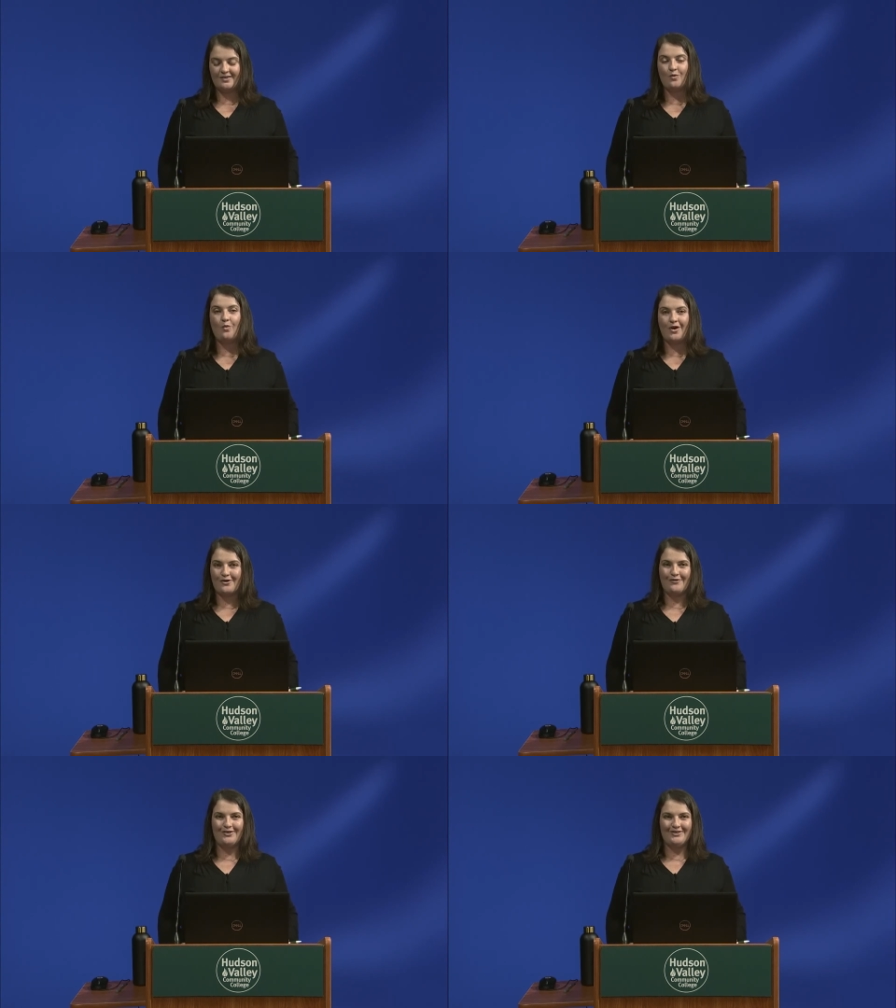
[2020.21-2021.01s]

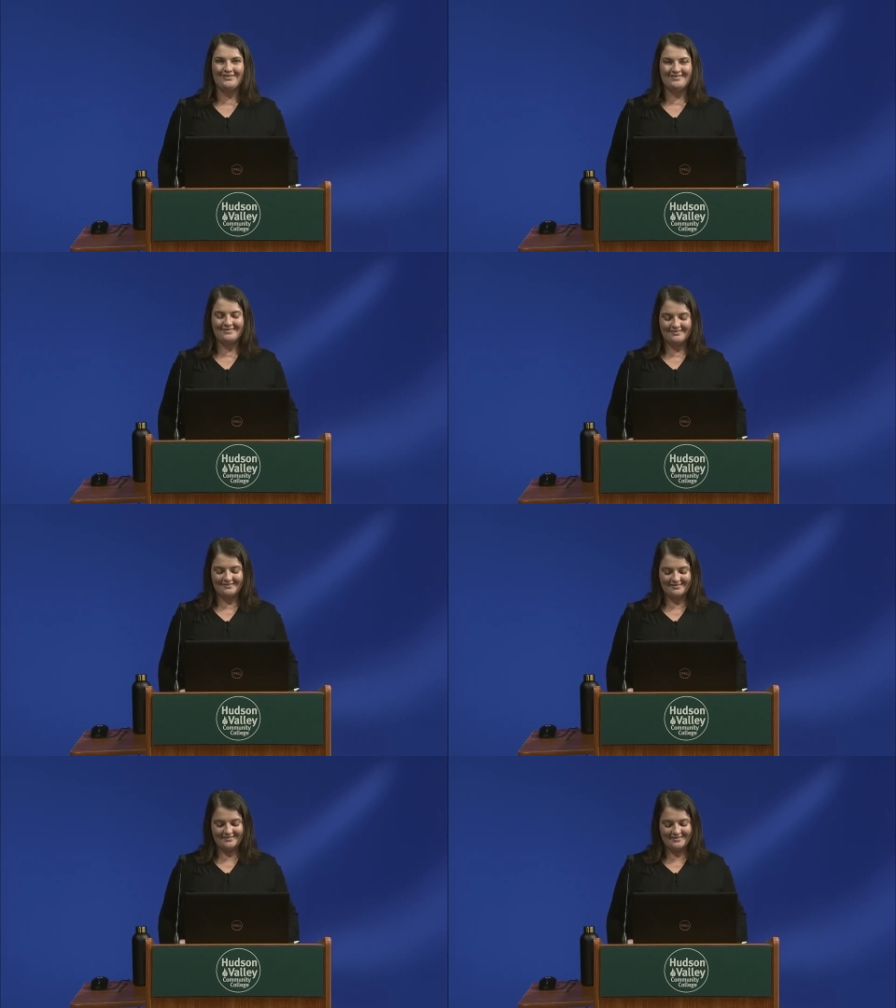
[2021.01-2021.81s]
Wonderful.
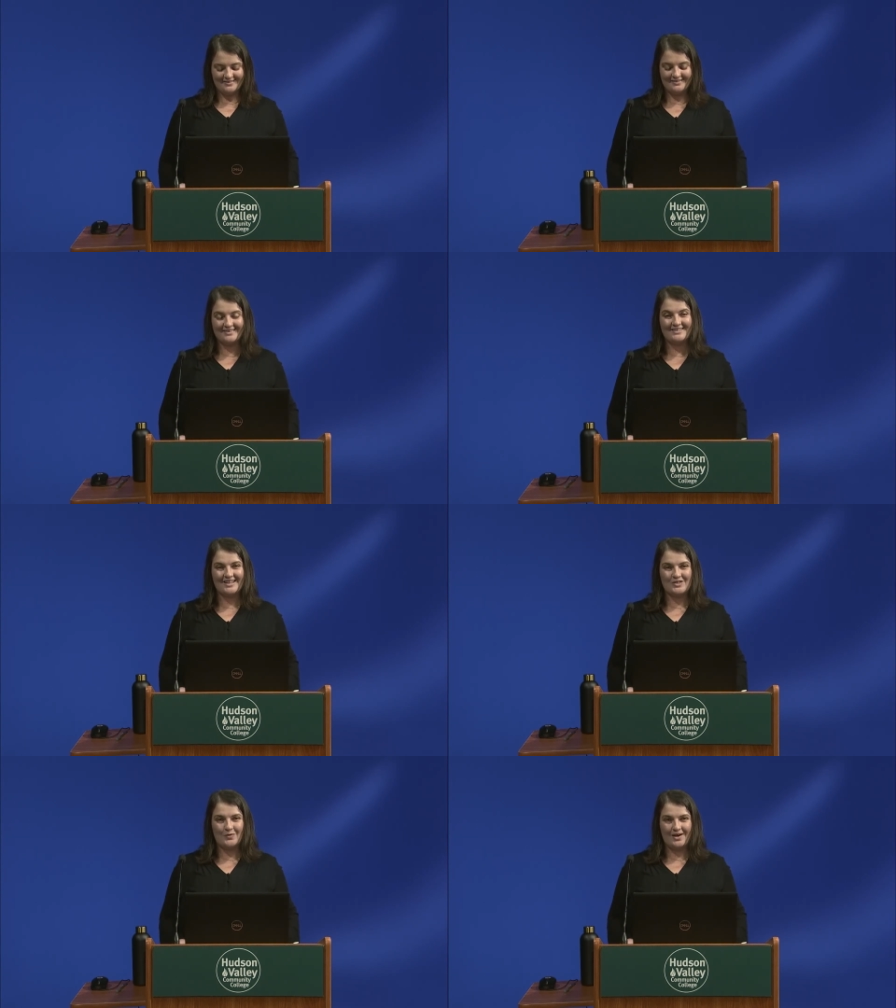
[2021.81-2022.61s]
Let's
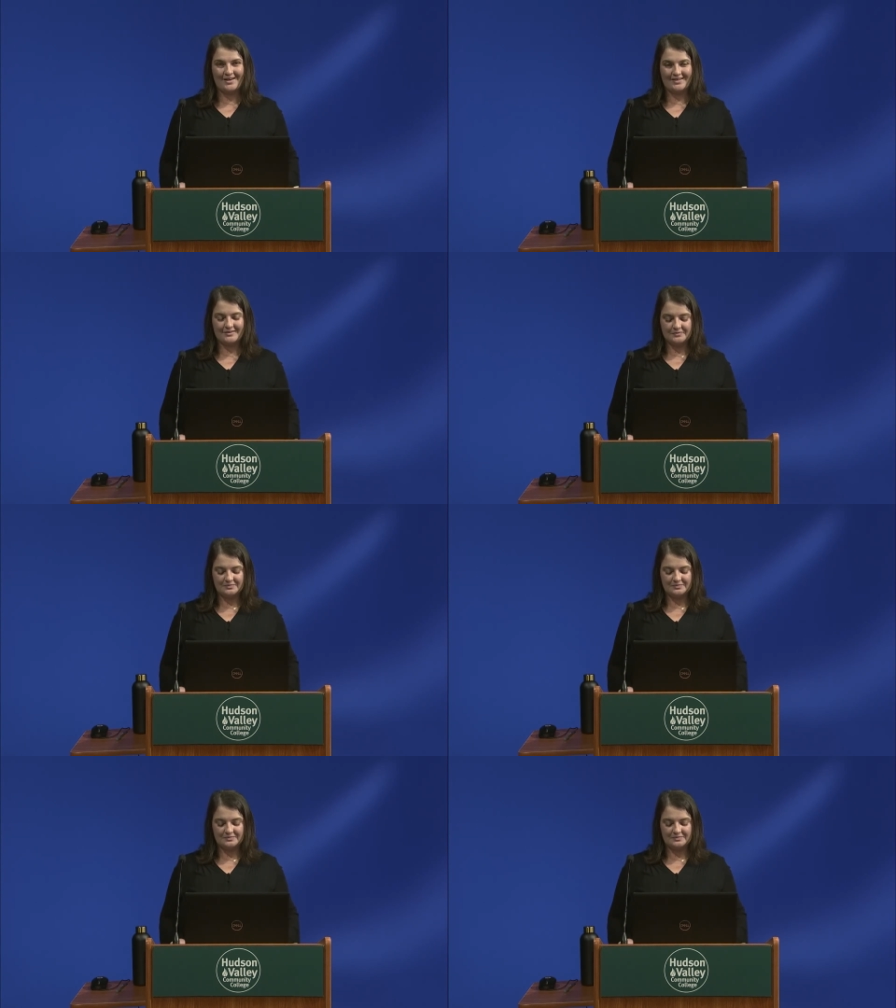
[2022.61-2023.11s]
get to work.